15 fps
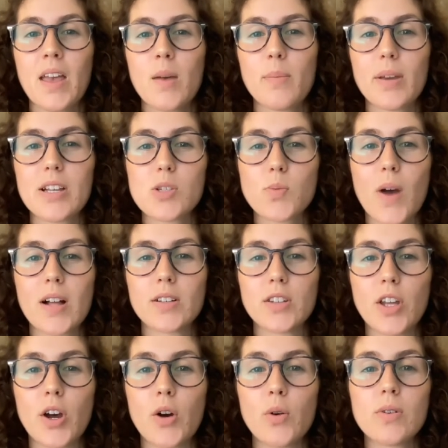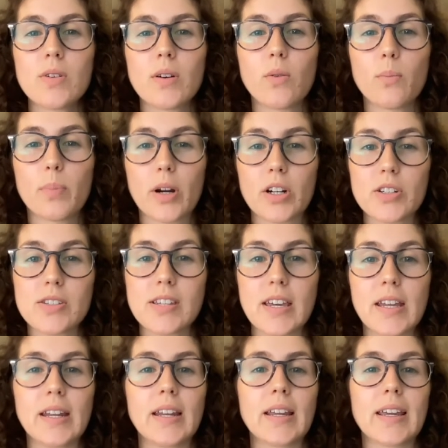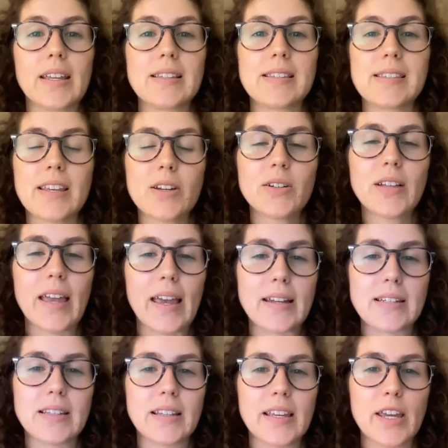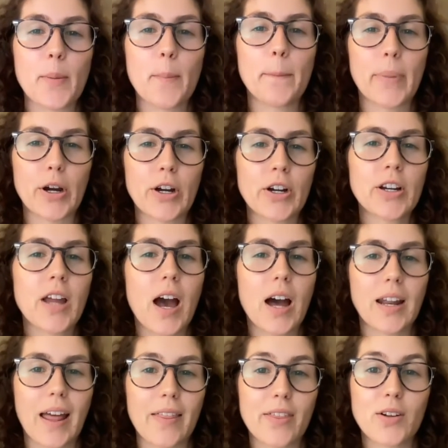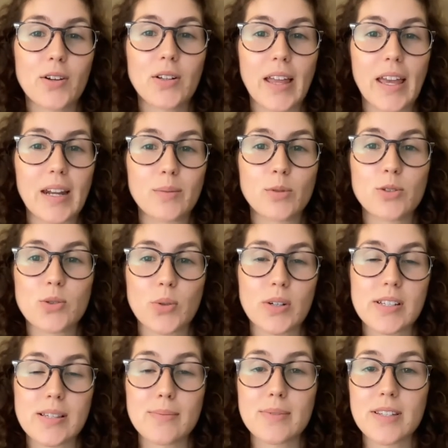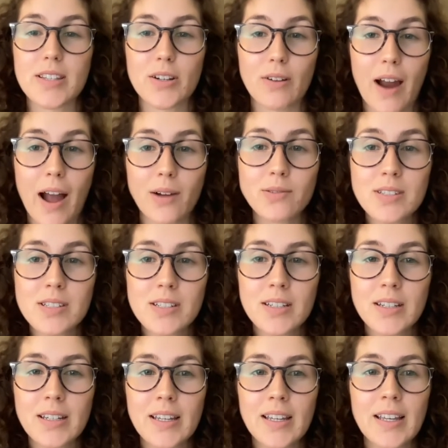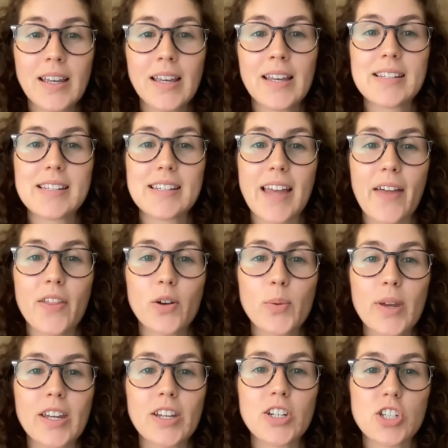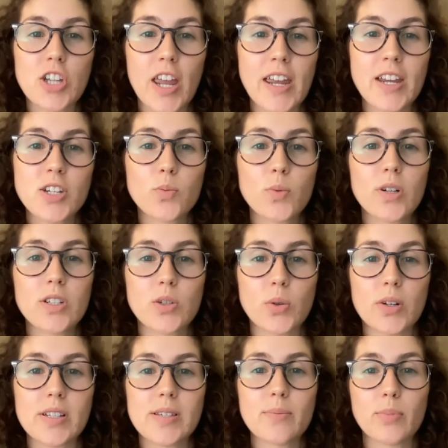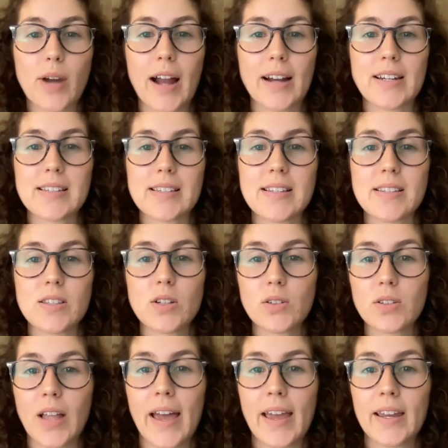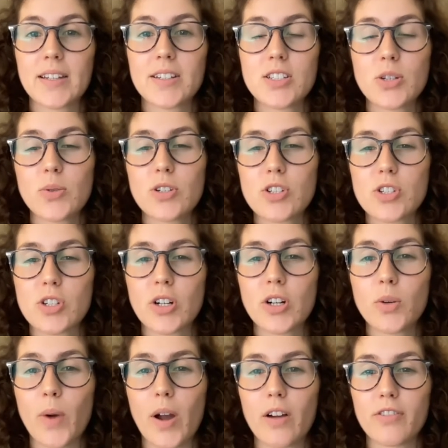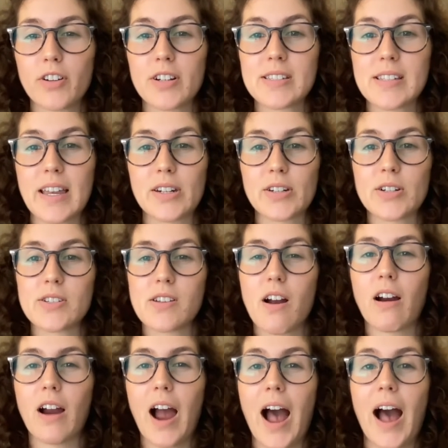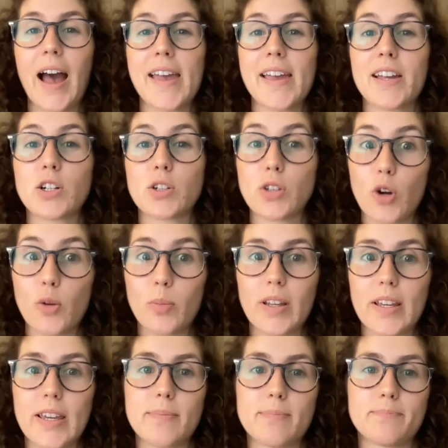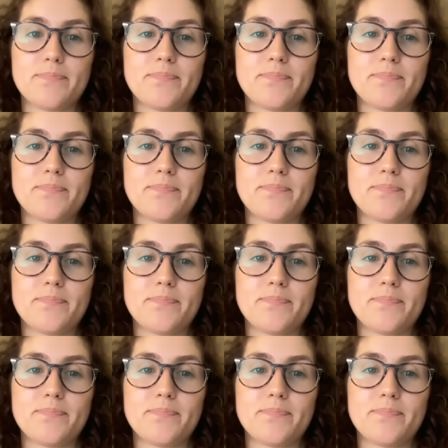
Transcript: Because while no person can single-handedly burn unethical animal tourism to the ground, together we can change what tourism practices look like to ensure welfare standards are high globally.